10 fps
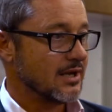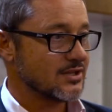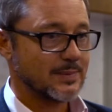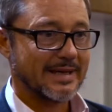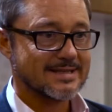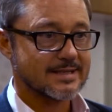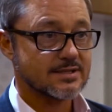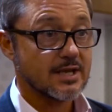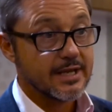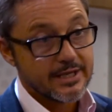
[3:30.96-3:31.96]

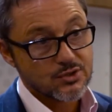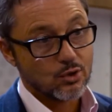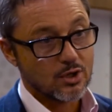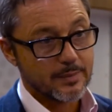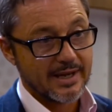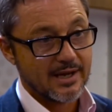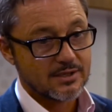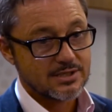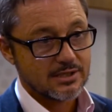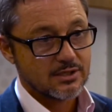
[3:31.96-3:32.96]
spaces, it's all
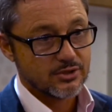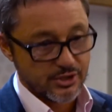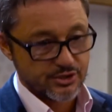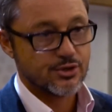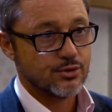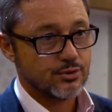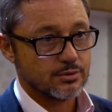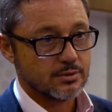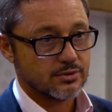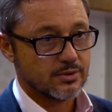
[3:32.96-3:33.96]
about the you.